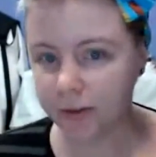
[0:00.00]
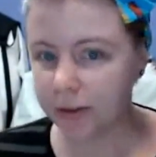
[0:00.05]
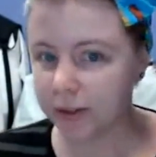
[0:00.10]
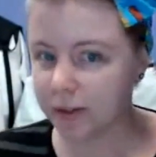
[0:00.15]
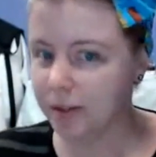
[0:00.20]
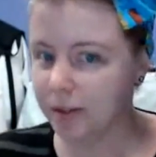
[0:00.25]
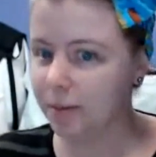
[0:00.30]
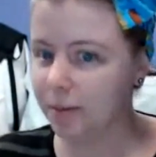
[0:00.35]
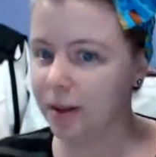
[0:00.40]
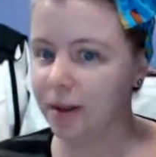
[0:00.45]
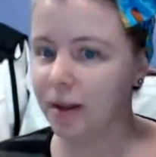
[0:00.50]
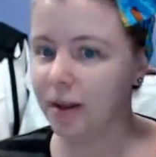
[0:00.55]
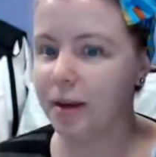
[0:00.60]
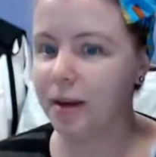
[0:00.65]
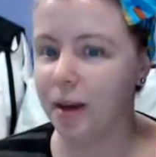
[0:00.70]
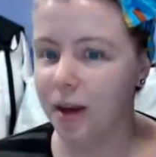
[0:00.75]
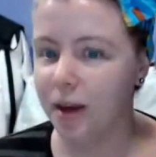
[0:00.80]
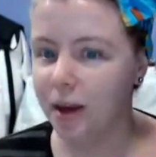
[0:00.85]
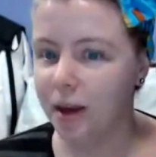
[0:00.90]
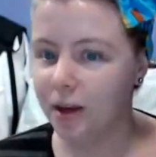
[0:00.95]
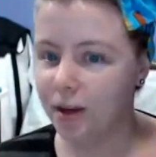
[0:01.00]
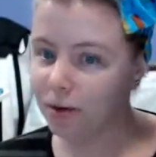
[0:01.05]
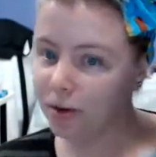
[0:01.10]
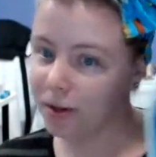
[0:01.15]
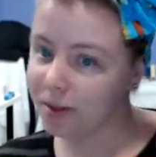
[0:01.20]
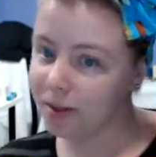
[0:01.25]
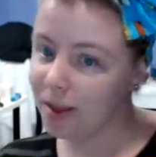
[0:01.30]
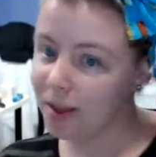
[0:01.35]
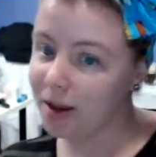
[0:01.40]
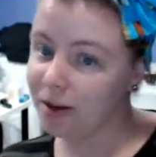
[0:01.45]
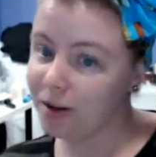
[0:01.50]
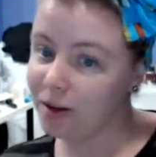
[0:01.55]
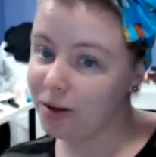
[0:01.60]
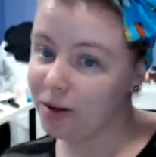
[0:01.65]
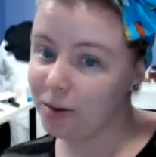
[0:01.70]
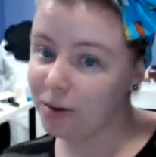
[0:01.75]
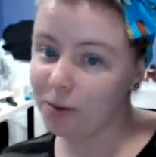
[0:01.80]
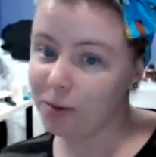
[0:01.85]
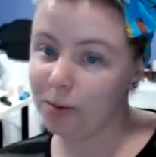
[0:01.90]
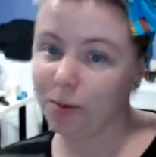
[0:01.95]
Like it just feels to me like you need
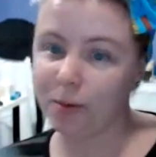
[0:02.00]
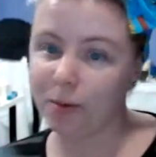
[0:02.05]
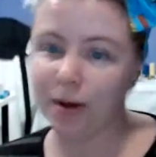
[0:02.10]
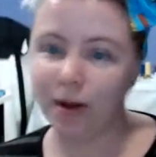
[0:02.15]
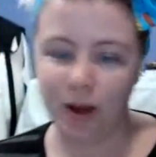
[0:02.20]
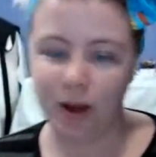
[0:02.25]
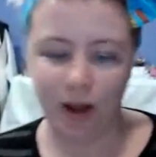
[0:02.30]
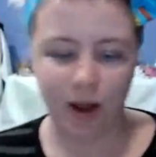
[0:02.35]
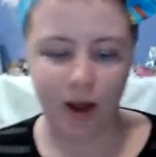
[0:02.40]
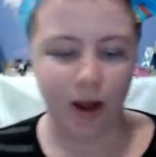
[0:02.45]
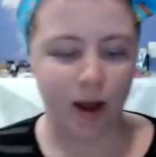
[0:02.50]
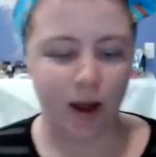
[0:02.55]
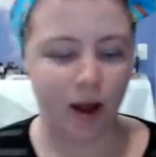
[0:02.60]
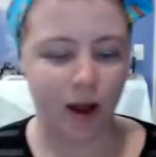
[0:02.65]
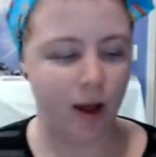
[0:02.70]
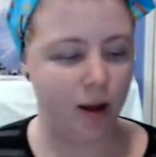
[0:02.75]
that new.